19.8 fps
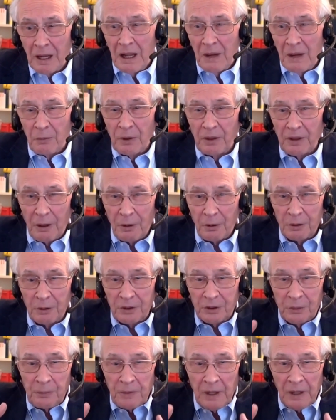
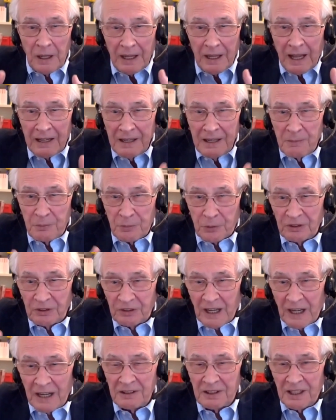without any
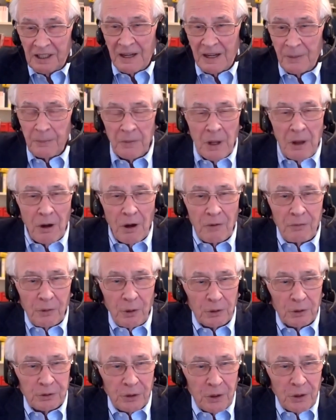presenting of
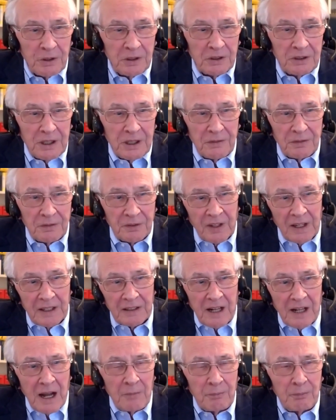alternatives that
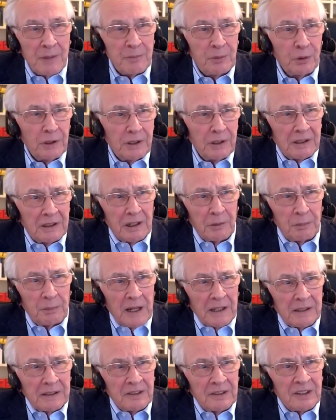come by political
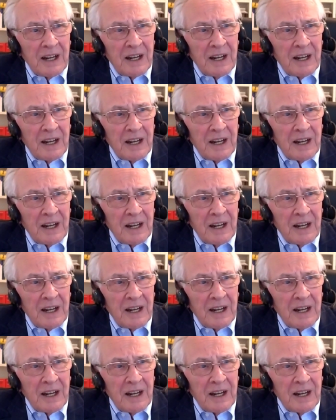parties.